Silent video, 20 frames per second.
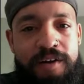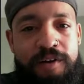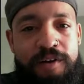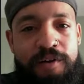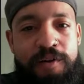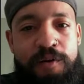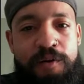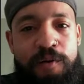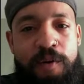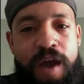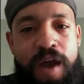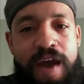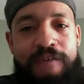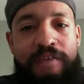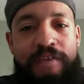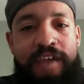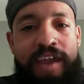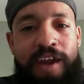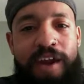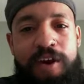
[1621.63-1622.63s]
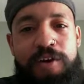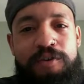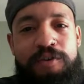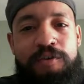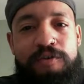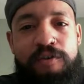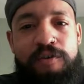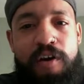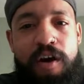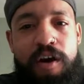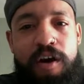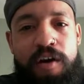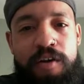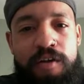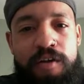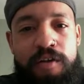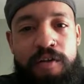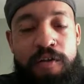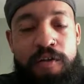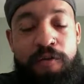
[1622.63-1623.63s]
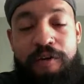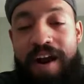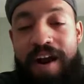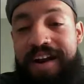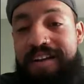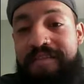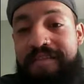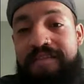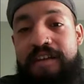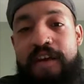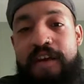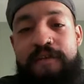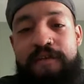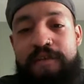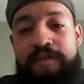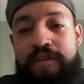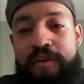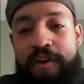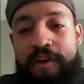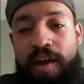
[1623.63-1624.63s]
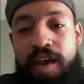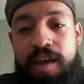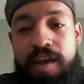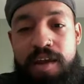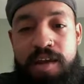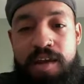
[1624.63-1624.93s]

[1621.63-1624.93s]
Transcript: who half of the characters are. The ride itself is great.